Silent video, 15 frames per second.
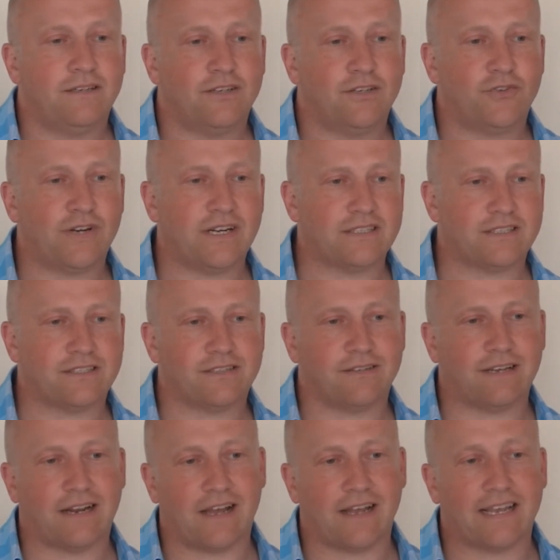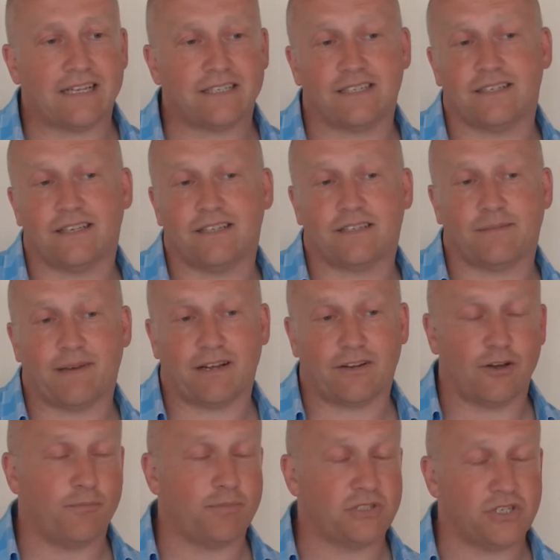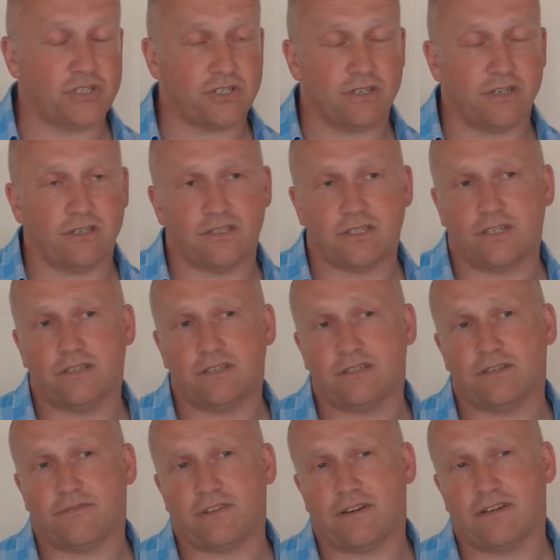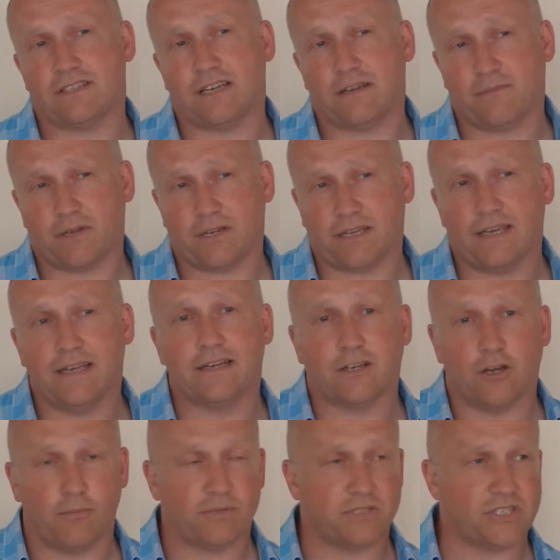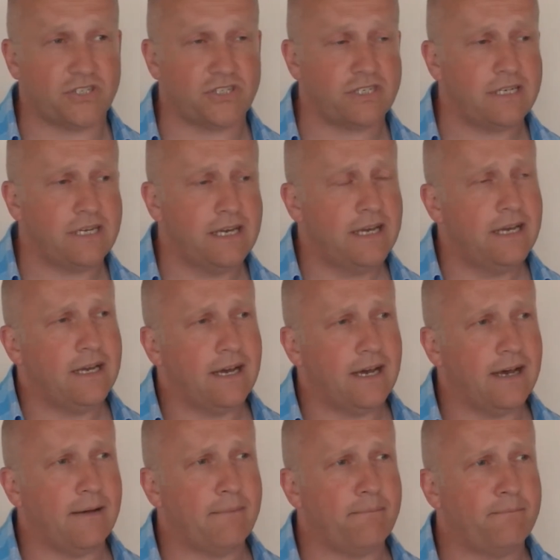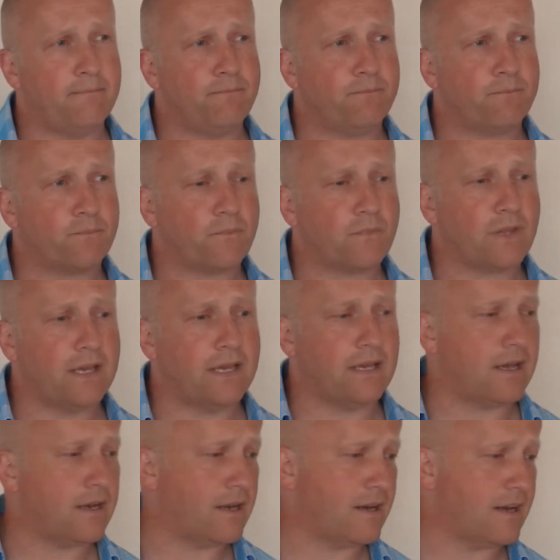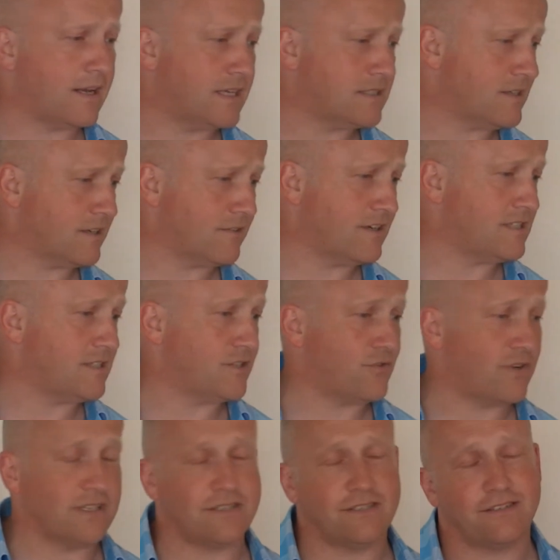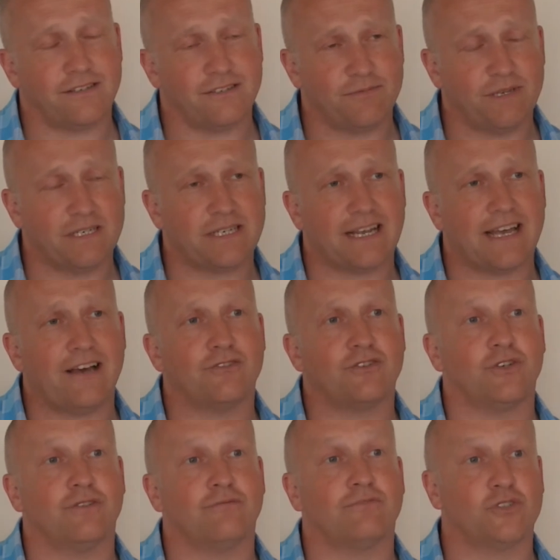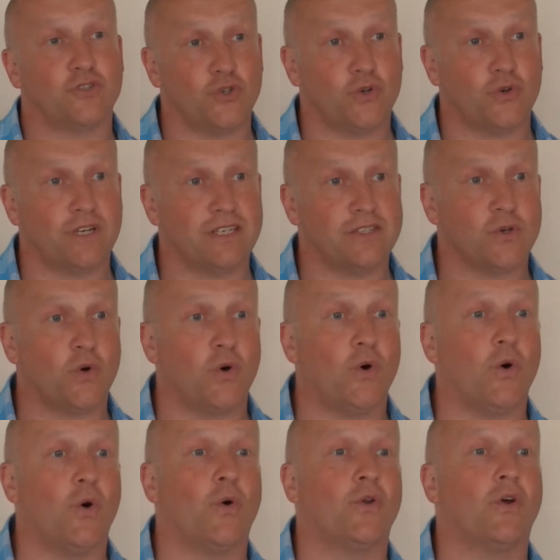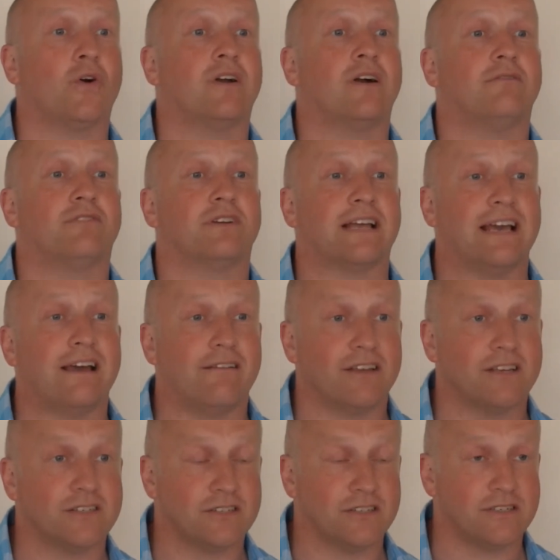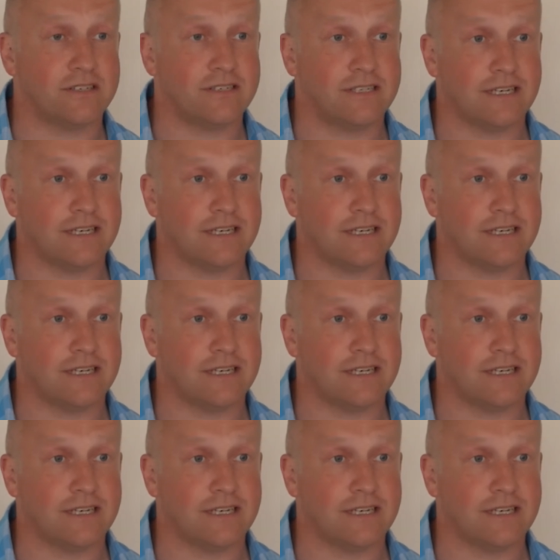Threats, I guess it's about competition, and if there is anybody in competition. And I guess our greatest threats is missing out on stories or not covering areas that